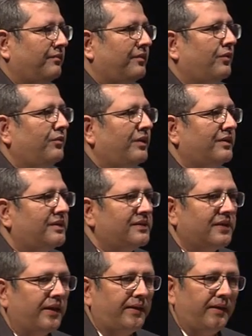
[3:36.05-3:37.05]
We are
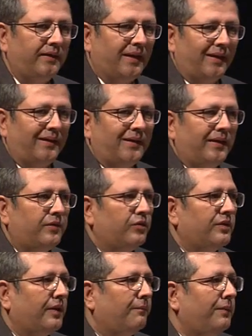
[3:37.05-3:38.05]
just getting directly into
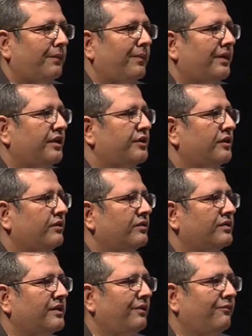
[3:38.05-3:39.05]
the implementation of the
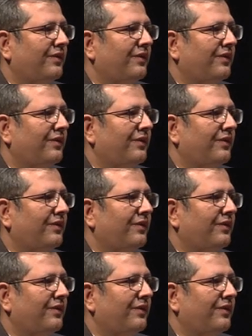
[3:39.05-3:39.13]
scheme.